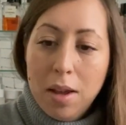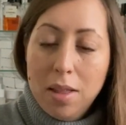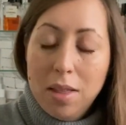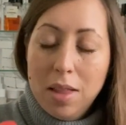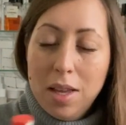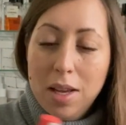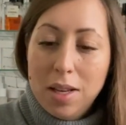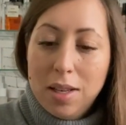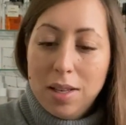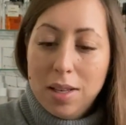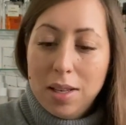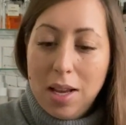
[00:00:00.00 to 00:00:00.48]

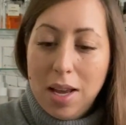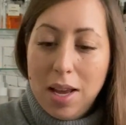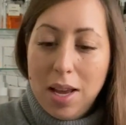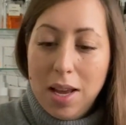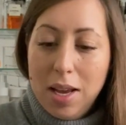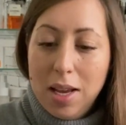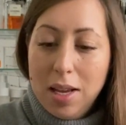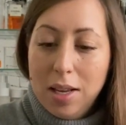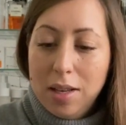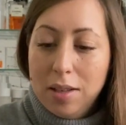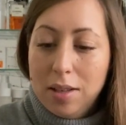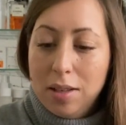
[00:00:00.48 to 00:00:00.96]
This
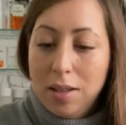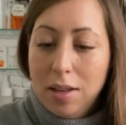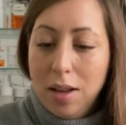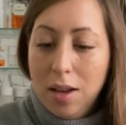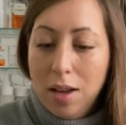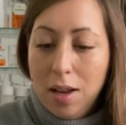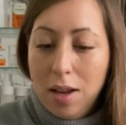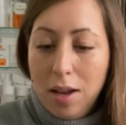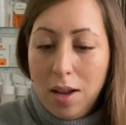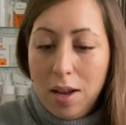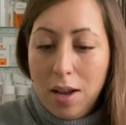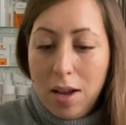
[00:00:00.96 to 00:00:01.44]
is
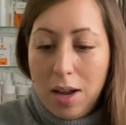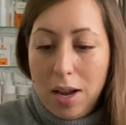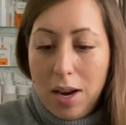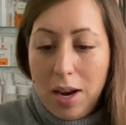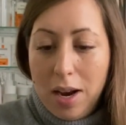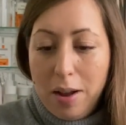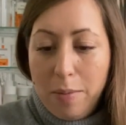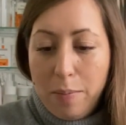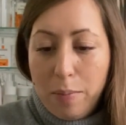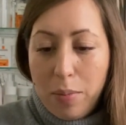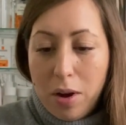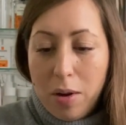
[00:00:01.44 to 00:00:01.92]
a
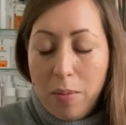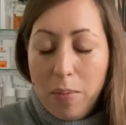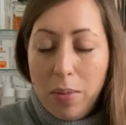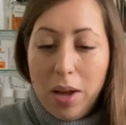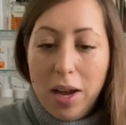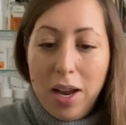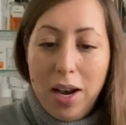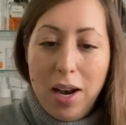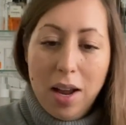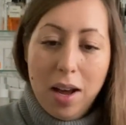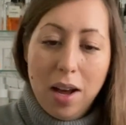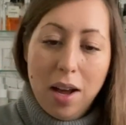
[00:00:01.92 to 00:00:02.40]
lip balm that
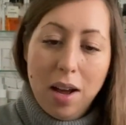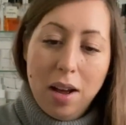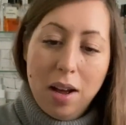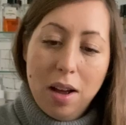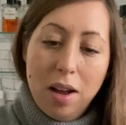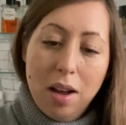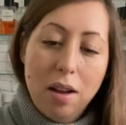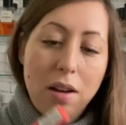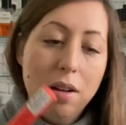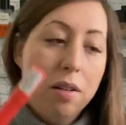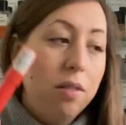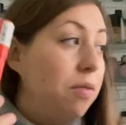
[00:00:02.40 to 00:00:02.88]
I
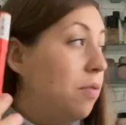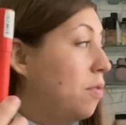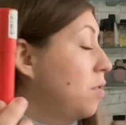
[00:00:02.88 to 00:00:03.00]
love,